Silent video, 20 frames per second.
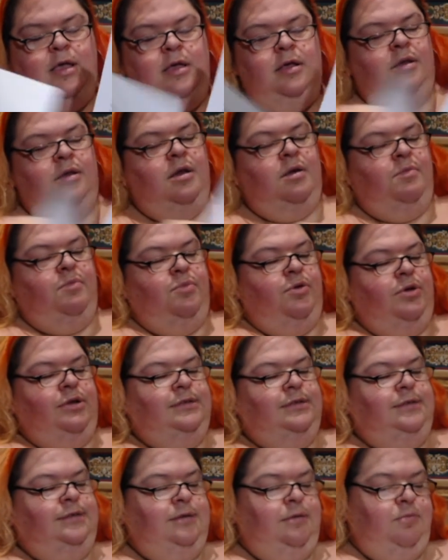number and
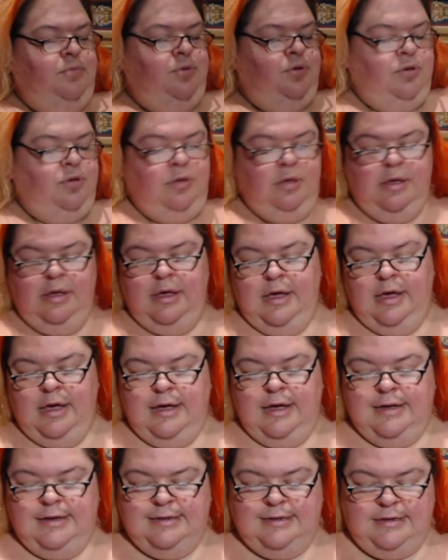symbol.
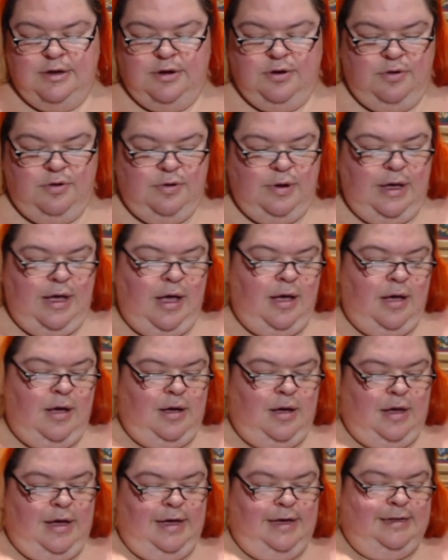So
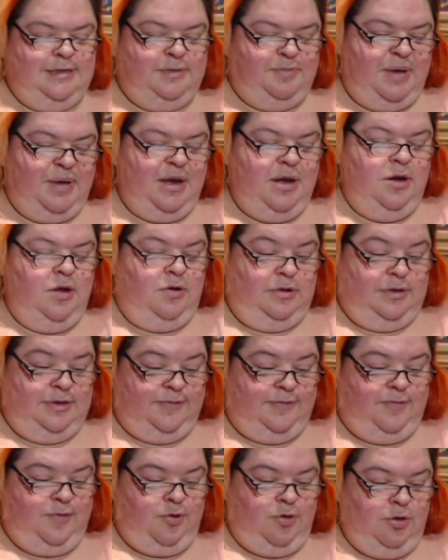it's been
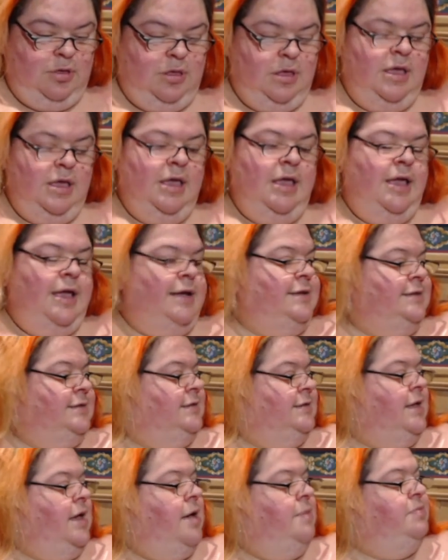useful,
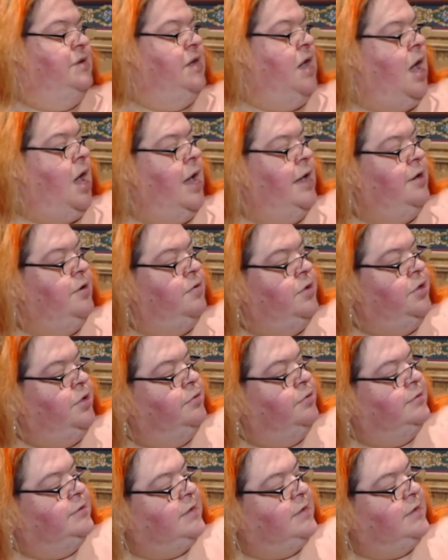except I don't use